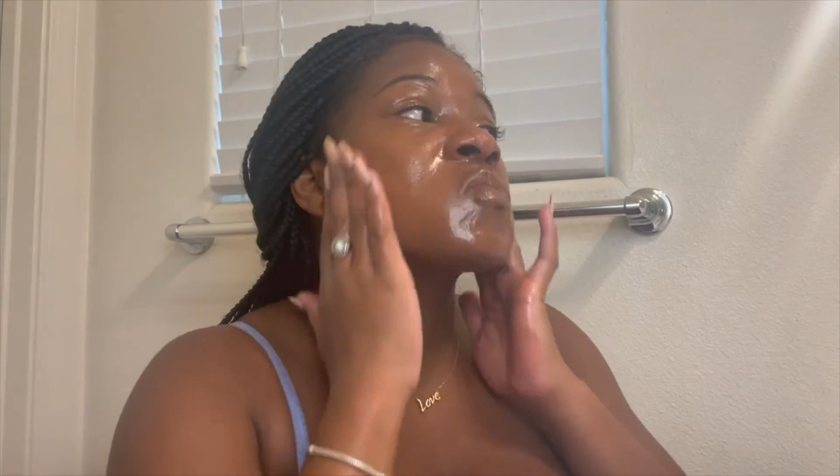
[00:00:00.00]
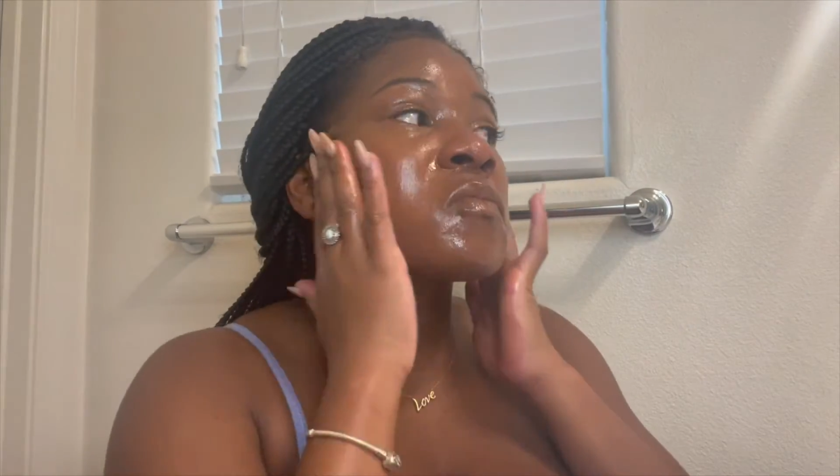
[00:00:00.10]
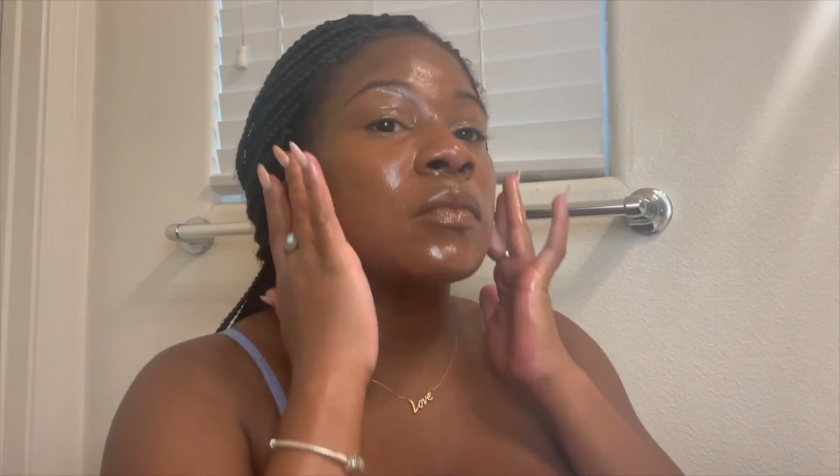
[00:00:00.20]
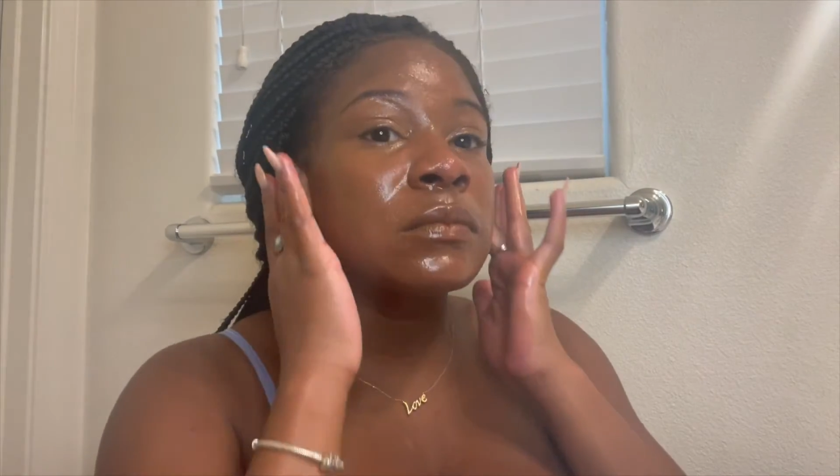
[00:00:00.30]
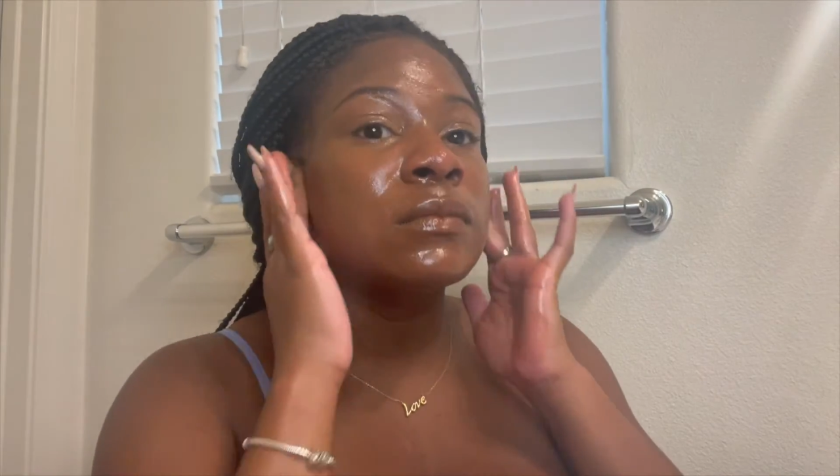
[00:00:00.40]

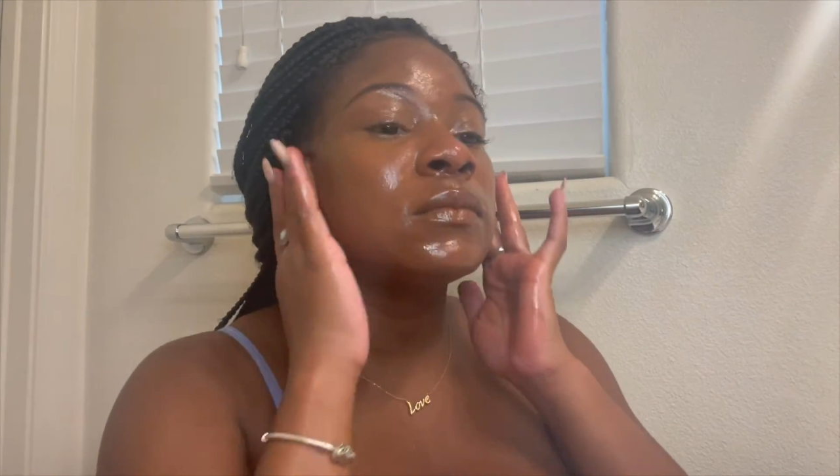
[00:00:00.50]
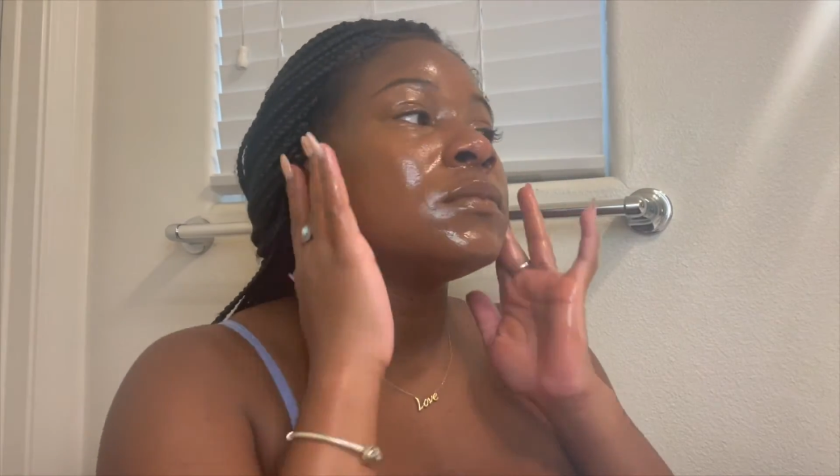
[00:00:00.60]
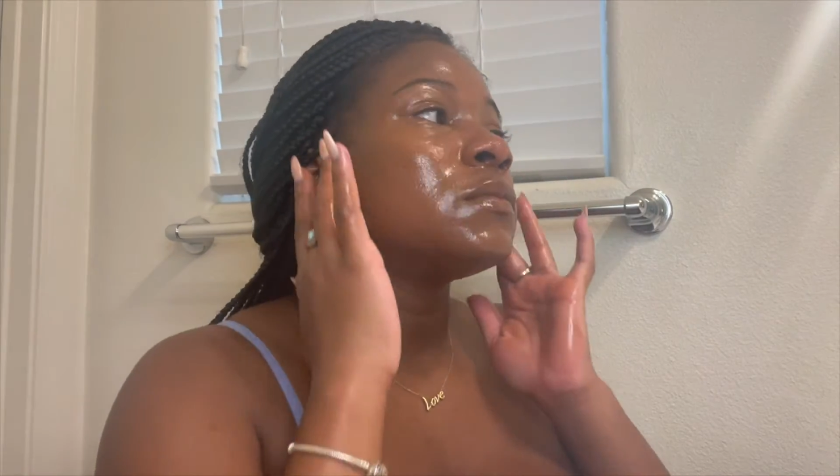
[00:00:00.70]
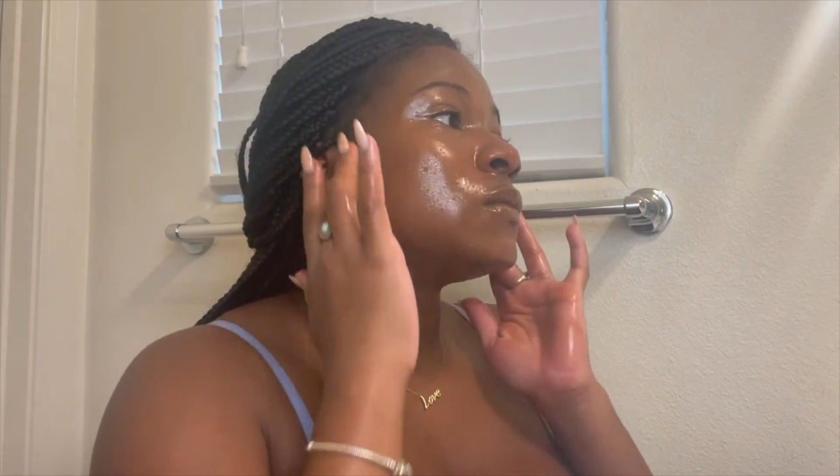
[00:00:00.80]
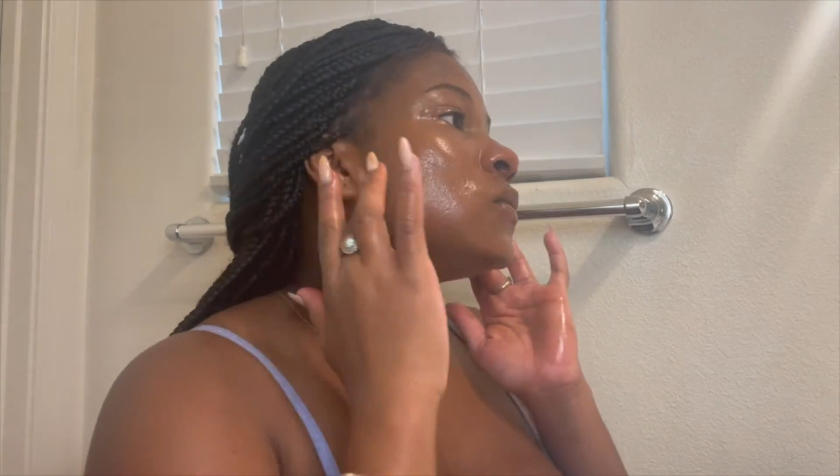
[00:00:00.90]
but for
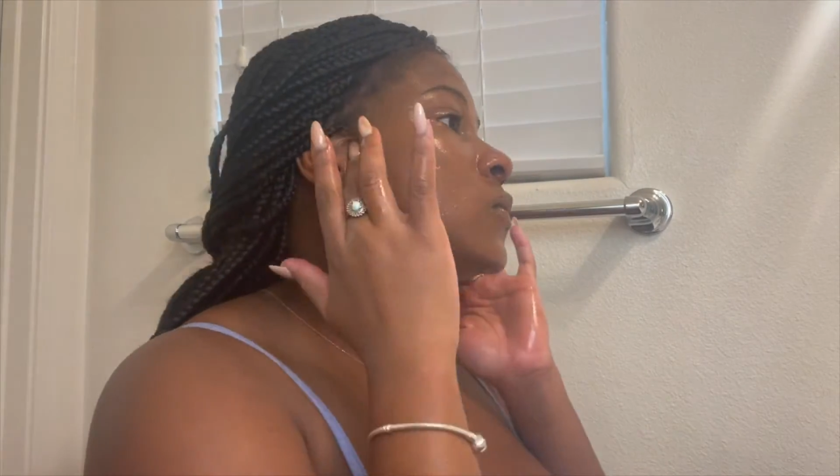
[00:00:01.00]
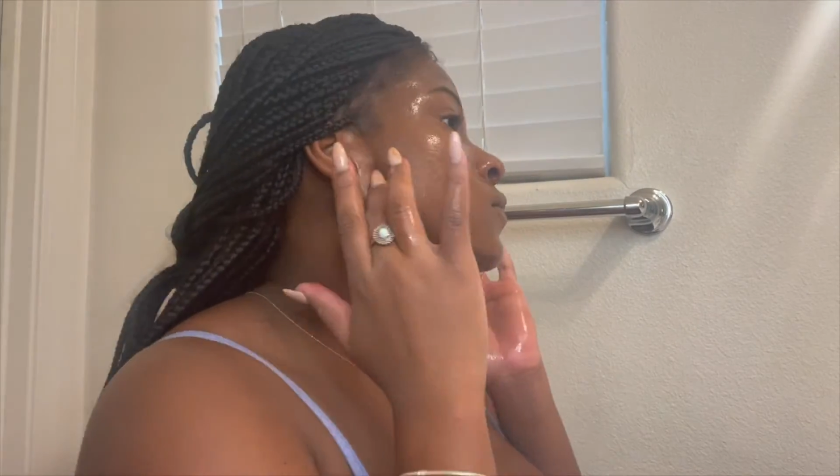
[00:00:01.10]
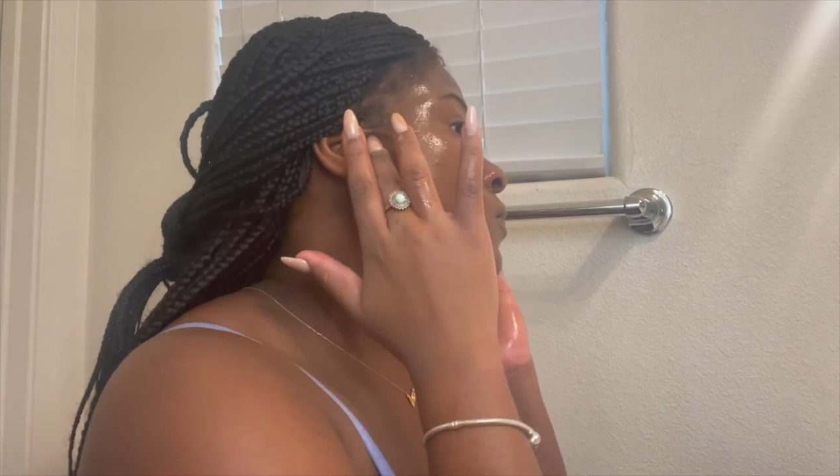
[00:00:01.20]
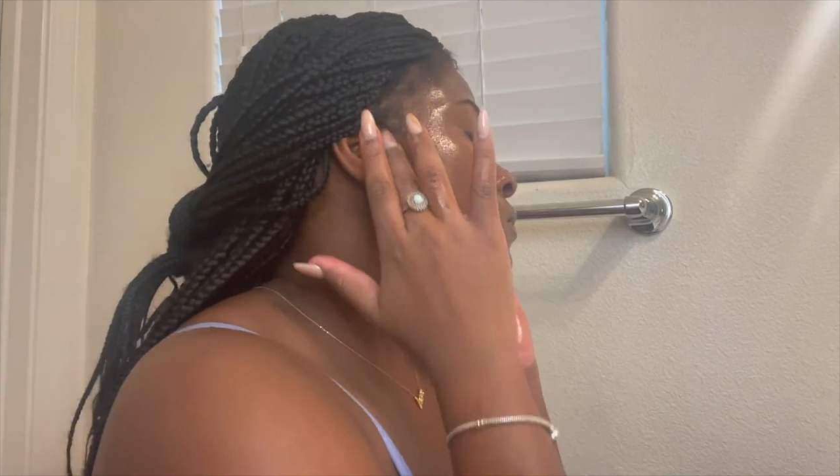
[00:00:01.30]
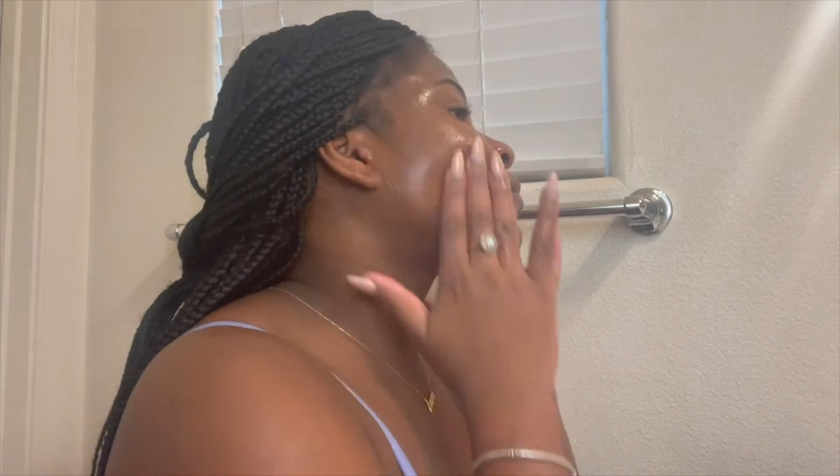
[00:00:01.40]
demonstration
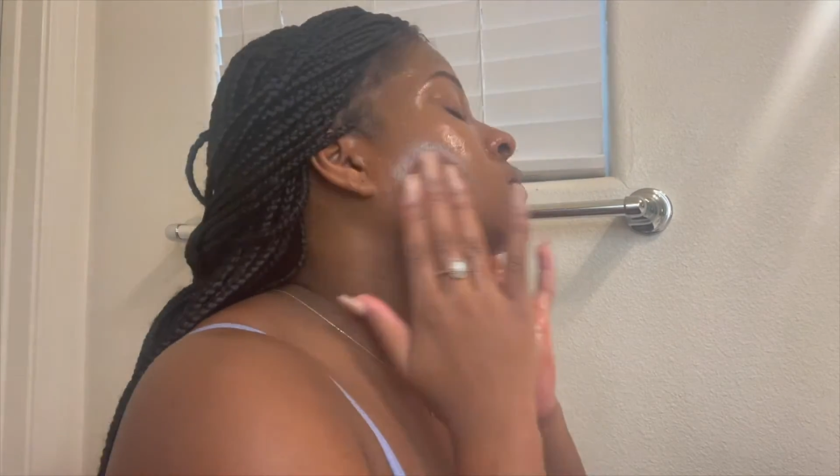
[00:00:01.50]
purposes,